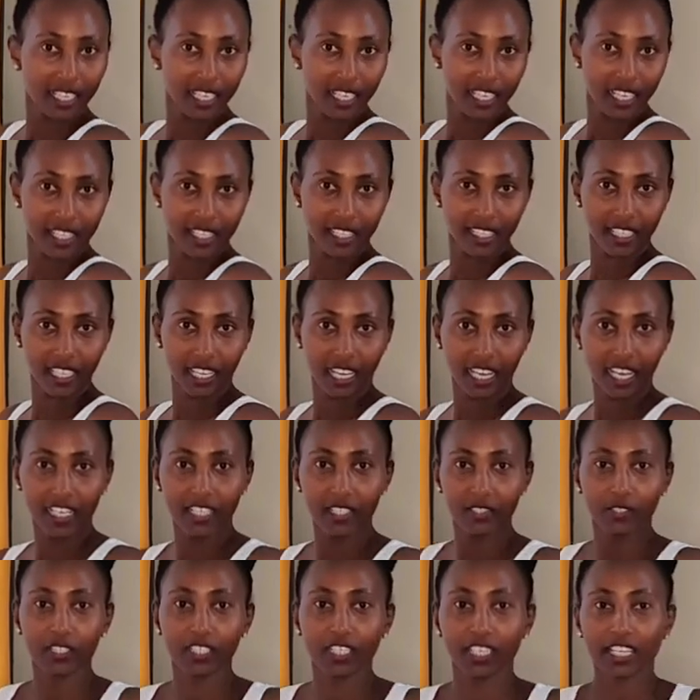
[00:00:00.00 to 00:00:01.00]
I think I
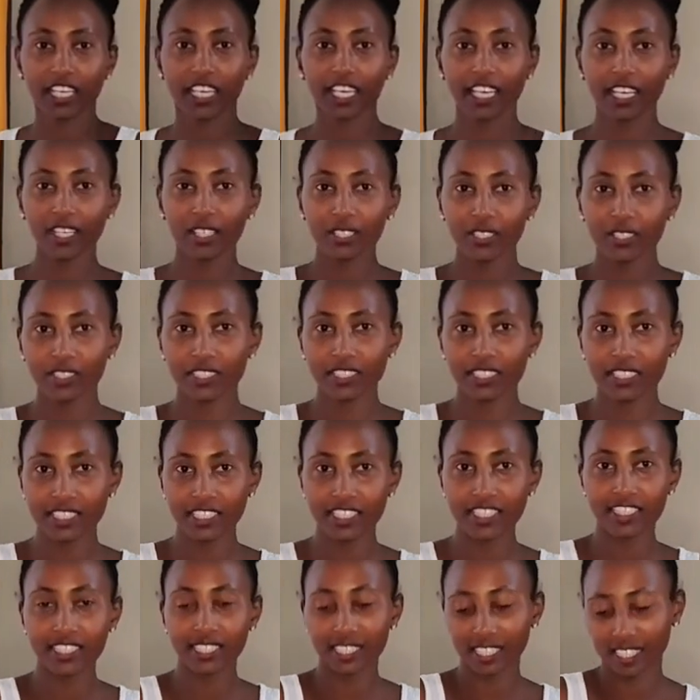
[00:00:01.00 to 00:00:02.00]
look cute.
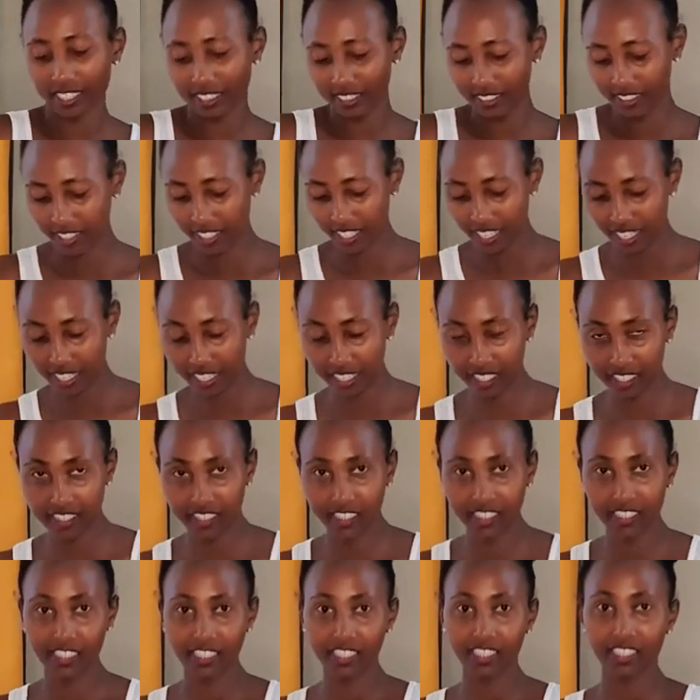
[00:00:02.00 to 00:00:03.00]
Yeah,
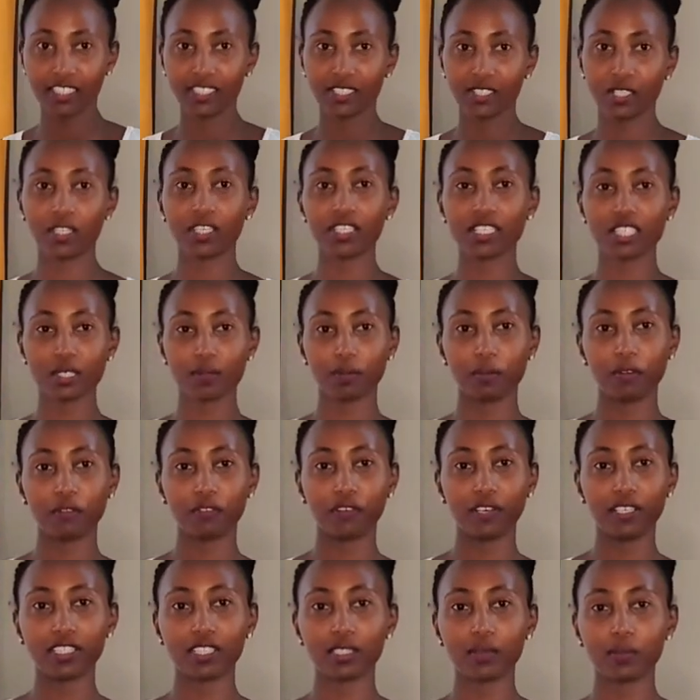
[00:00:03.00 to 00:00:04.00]
so this is my
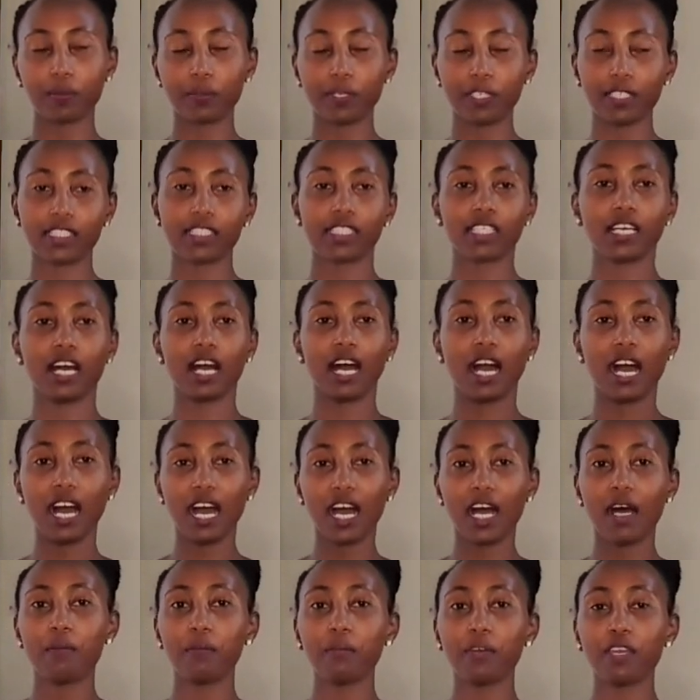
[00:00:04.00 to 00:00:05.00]
first piece.
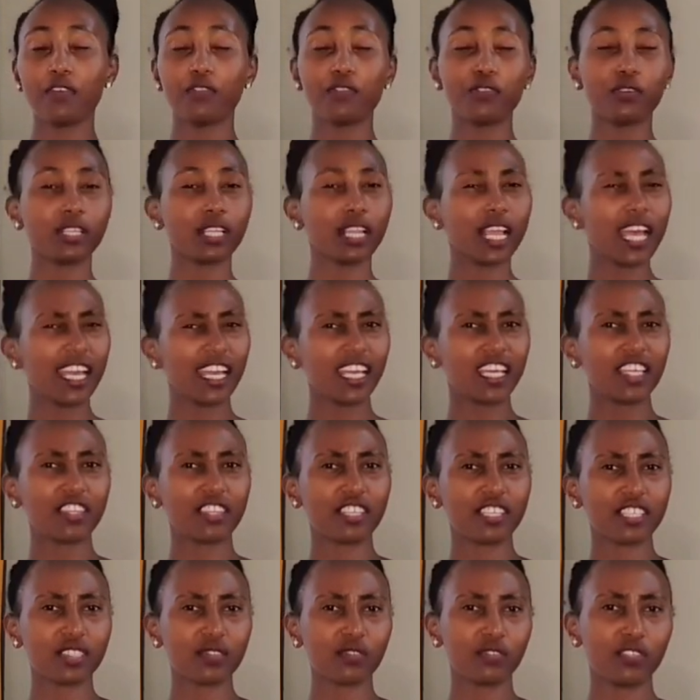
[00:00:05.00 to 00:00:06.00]
If you like
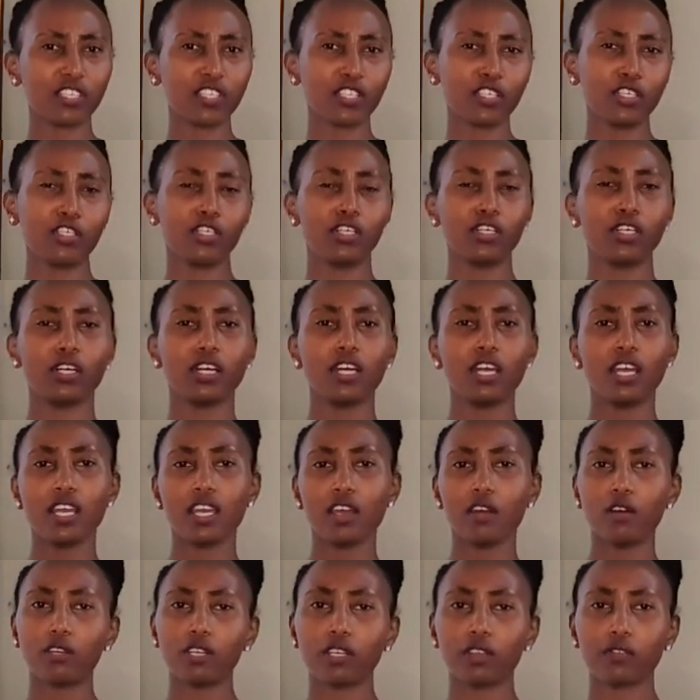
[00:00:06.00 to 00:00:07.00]
this video
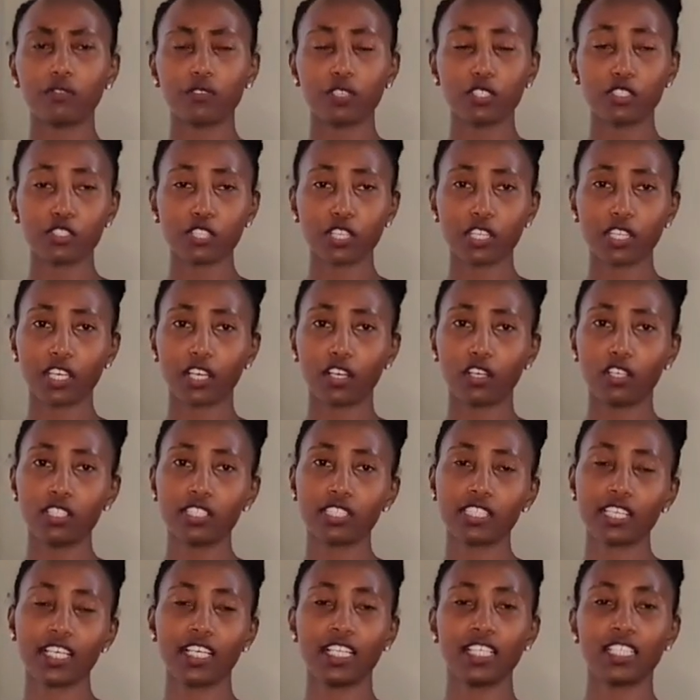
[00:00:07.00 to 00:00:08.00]
or if you enjoy the
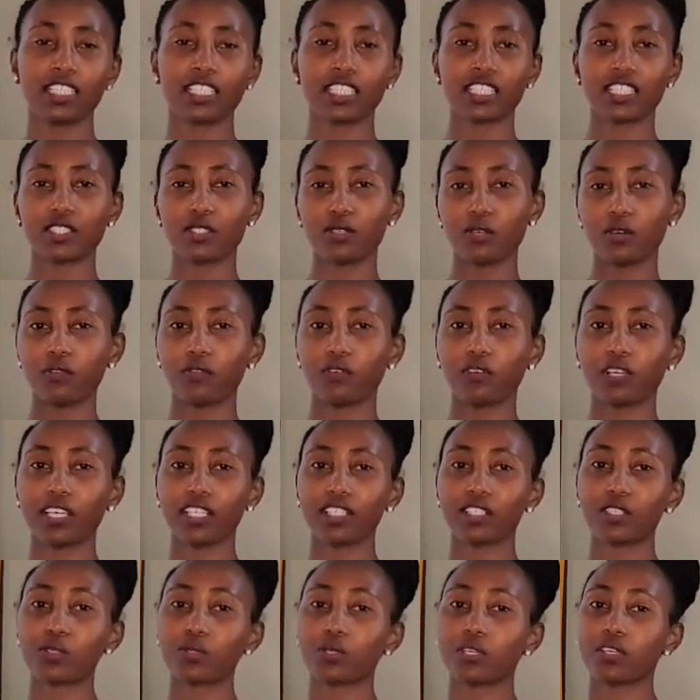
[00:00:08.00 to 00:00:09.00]
content, don't
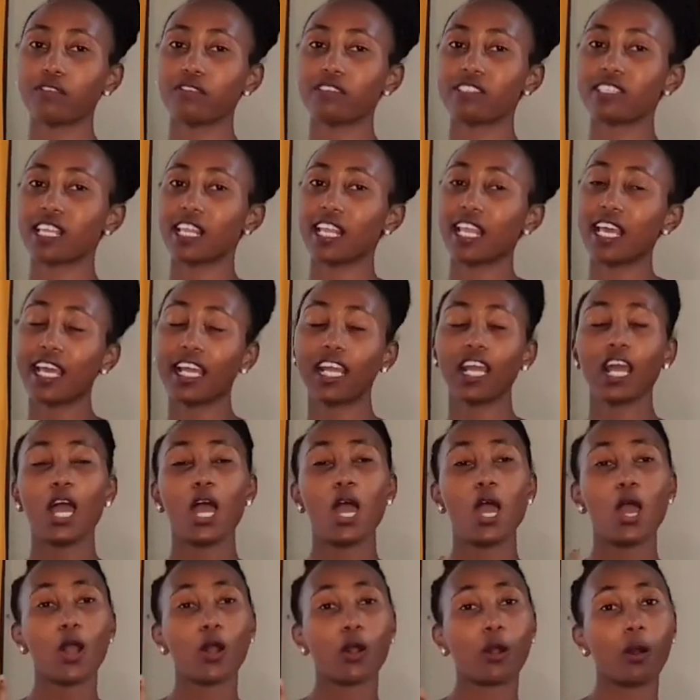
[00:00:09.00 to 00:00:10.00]
forget to give it a like,
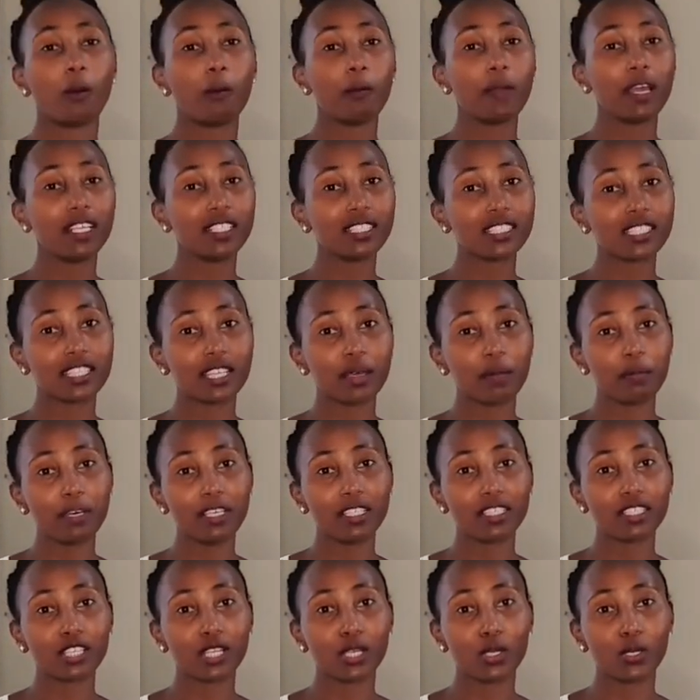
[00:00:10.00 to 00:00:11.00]
comment the
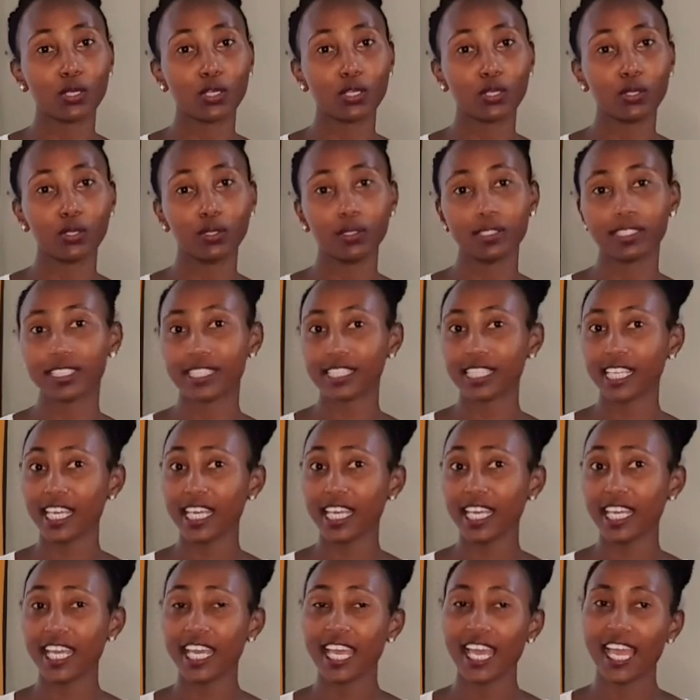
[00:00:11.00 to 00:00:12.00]
best look you'll
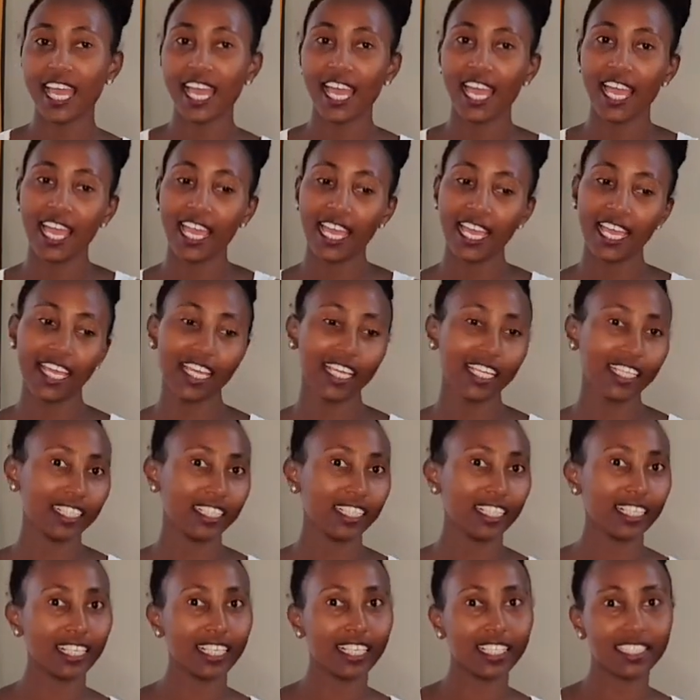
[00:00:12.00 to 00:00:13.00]
see, and
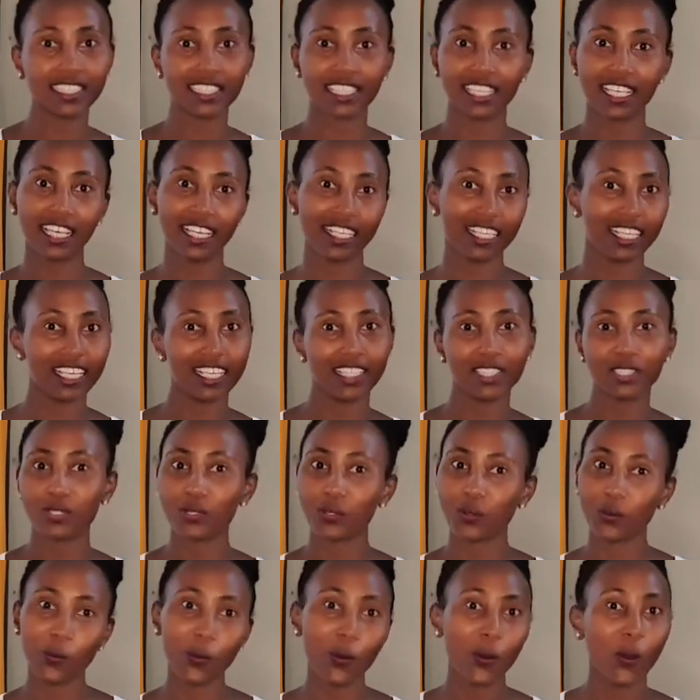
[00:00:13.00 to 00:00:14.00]
let's get
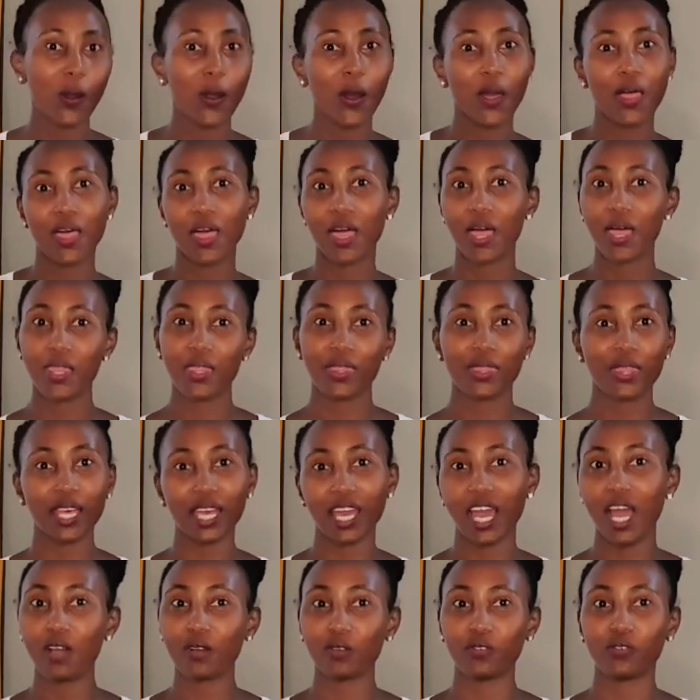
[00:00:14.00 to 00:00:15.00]
into
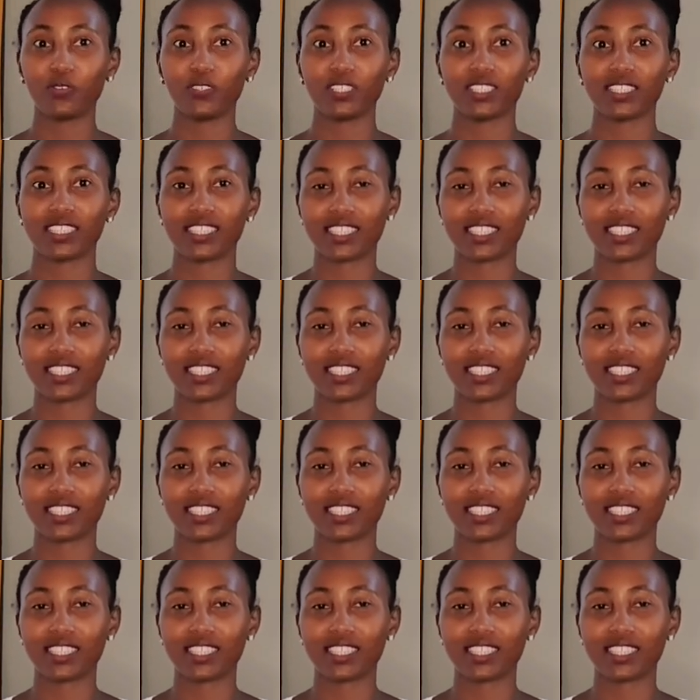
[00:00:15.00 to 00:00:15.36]
the outfit.